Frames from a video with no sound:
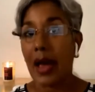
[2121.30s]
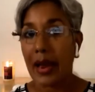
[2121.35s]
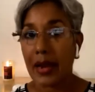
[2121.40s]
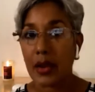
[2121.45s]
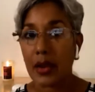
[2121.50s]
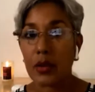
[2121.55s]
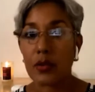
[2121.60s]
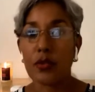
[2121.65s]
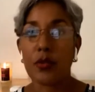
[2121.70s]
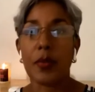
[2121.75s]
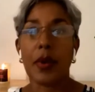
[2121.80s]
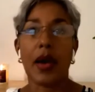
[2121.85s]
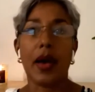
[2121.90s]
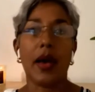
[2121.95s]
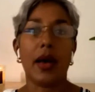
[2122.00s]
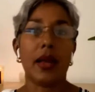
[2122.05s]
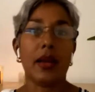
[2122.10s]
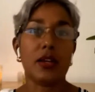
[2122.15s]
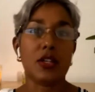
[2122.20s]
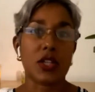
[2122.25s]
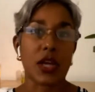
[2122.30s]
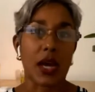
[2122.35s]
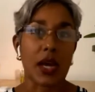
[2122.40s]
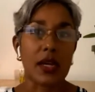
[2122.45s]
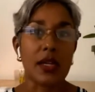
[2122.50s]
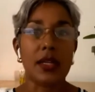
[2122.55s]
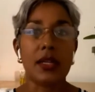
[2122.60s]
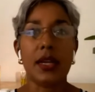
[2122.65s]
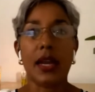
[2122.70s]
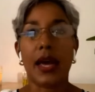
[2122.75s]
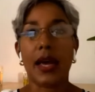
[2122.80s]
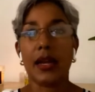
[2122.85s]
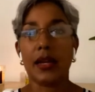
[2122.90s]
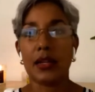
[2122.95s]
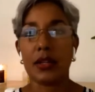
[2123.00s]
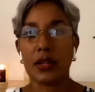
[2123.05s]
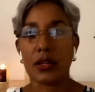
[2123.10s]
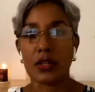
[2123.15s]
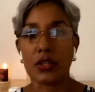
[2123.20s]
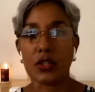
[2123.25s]
Isle of Man, Channel
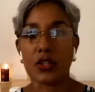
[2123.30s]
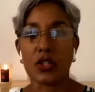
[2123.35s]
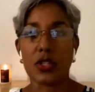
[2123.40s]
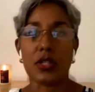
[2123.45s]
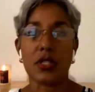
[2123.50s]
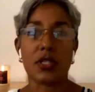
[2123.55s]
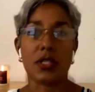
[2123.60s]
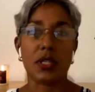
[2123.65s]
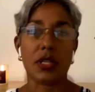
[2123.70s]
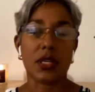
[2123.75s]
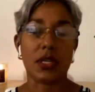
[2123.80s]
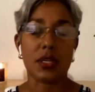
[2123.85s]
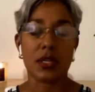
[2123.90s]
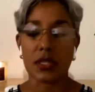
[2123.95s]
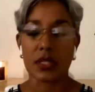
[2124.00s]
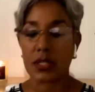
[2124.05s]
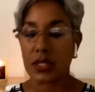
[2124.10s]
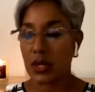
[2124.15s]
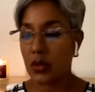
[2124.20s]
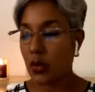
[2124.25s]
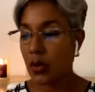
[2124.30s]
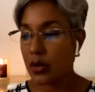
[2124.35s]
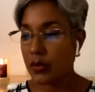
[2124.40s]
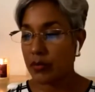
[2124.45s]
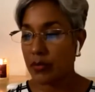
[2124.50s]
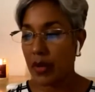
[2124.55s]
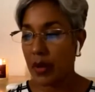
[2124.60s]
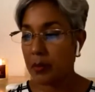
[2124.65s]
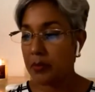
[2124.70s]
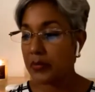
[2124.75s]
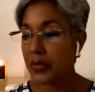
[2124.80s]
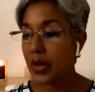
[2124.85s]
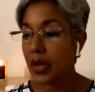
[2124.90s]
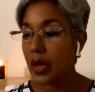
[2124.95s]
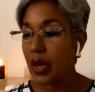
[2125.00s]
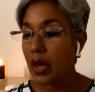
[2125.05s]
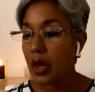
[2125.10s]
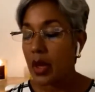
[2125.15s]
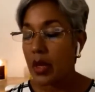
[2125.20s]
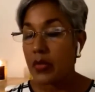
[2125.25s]
Islands, Jersey, Guernsey, all of them
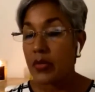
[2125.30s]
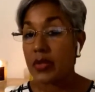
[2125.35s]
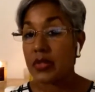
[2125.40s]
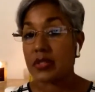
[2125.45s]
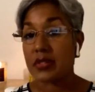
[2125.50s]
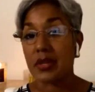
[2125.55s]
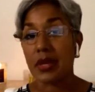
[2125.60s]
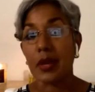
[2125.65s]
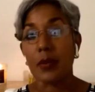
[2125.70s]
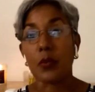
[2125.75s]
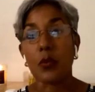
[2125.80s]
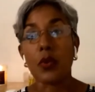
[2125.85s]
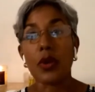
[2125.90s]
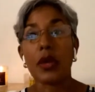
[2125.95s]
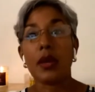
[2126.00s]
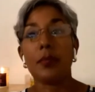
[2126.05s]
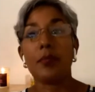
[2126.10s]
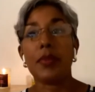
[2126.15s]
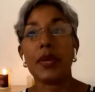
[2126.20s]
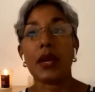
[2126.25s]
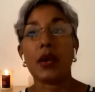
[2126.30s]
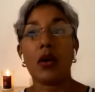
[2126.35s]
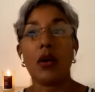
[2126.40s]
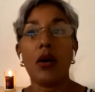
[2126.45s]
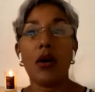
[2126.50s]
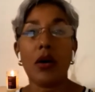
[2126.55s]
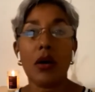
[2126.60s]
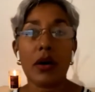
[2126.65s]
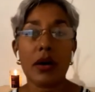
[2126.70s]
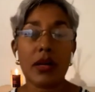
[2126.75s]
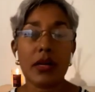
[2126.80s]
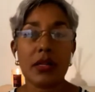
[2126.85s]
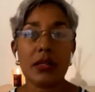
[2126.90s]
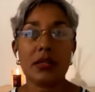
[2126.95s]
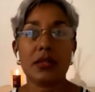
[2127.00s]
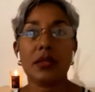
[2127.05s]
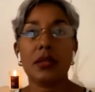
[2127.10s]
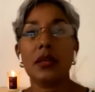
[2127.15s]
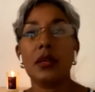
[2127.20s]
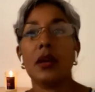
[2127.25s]
the same way,
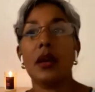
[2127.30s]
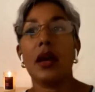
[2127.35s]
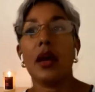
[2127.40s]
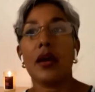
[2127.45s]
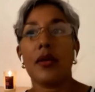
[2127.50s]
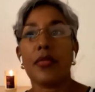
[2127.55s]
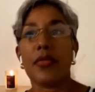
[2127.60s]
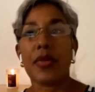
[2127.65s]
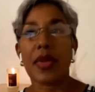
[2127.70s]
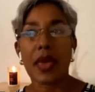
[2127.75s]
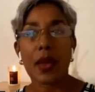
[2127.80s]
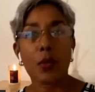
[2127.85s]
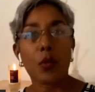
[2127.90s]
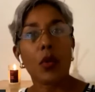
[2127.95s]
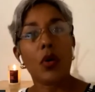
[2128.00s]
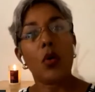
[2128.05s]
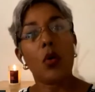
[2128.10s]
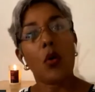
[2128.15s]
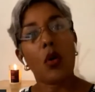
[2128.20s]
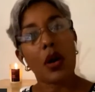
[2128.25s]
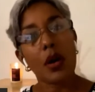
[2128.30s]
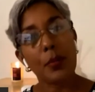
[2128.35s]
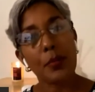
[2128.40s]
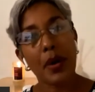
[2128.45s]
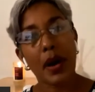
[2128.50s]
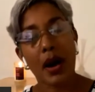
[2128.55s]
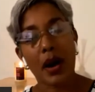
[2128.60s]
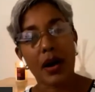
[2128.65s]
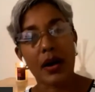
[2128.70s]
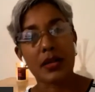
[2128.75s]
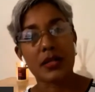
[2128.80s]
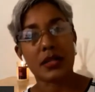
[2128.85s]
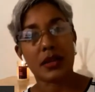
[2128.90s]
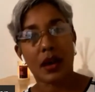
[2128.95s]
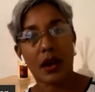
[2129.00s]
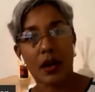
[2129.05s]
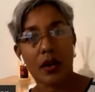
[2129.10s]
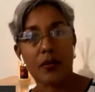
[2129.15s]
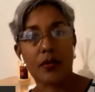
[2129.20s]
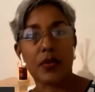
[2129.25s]
because they were all part
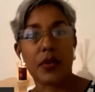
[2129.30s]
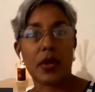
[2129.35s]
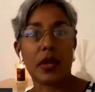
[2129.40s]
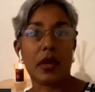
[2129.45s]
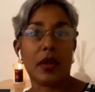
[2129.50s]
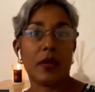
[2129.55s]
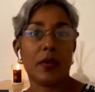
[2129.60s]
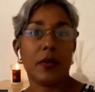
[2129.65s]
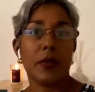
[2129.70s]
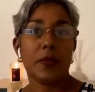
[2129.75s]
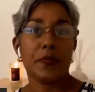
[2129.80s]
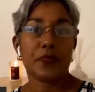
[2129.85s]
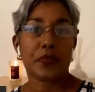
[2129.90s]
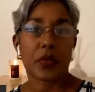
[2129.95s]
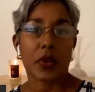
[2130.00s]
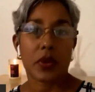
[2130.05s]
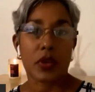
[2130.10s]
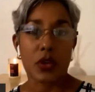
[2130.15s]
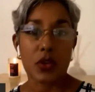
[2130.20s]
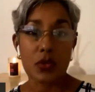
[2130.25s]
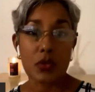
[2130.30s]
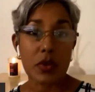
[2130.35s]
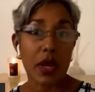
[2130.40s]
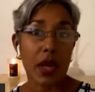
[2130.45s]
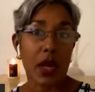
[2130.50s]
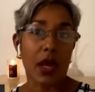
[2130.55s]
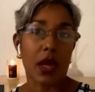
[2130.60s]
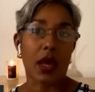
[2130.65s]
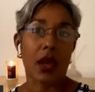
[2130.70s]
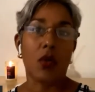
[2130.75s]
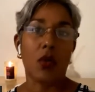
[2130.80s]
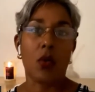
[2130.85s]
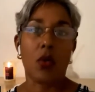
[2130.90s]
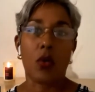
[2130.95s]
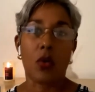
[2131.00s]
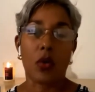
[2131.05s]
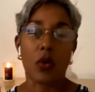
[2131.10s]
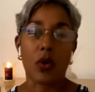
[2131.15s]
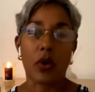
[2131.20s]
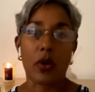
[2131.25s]
of the UK
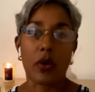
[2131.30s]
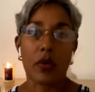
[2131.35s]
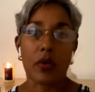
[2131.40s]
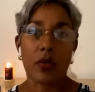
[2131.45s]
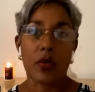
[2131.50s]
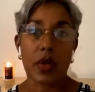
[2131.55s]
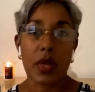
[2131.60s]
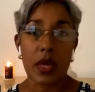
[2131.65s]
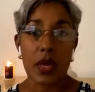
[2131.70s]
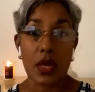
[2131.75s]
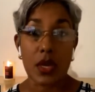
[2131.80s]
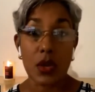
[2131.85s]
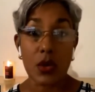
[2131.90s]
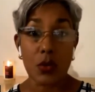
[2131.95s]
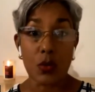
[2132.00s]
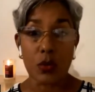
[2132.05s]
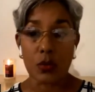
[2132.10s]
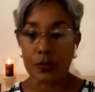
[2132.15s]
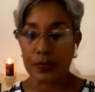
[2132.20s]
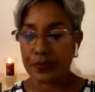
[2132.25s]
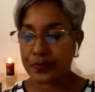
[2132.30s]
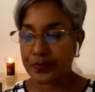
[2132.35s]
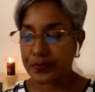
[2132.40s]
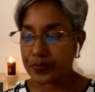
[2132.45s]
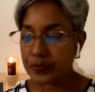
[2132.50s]
or the EU.